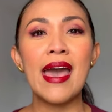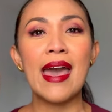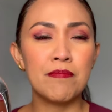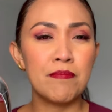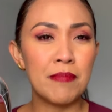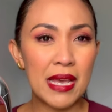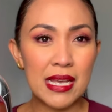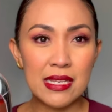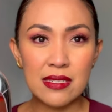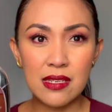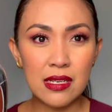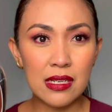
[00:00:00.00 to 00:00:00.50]

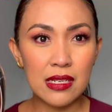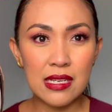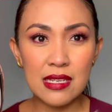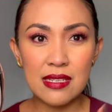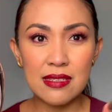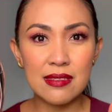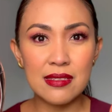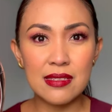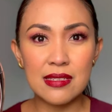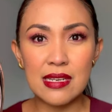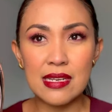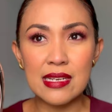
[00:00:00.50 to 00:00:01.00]
Basically,
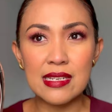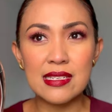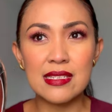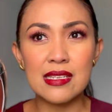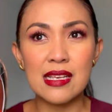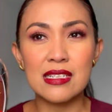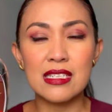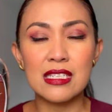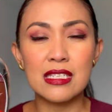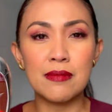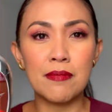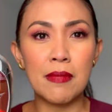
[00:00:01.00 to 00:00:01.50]
this
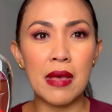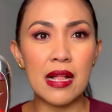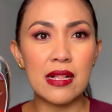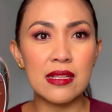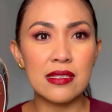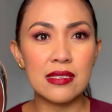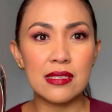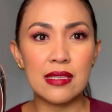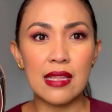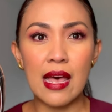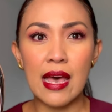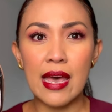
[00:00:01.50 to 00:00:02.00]

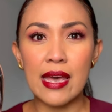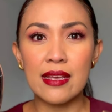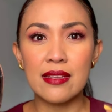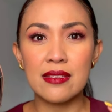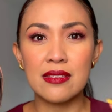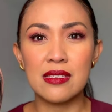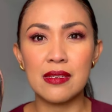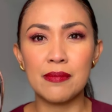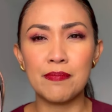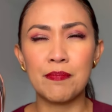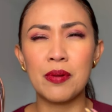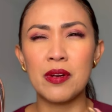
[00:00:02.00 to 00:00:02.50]
smells like
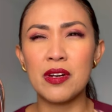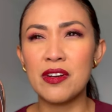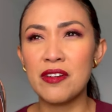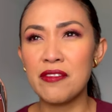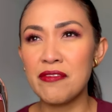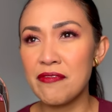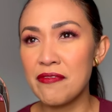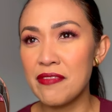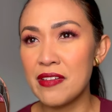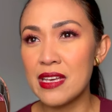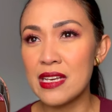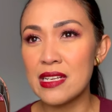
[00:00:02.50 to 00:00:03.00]
the
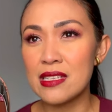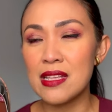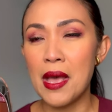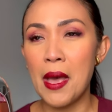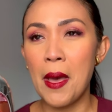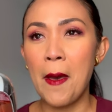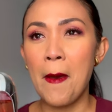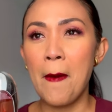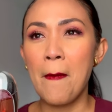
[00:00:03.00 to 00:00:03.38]
perfect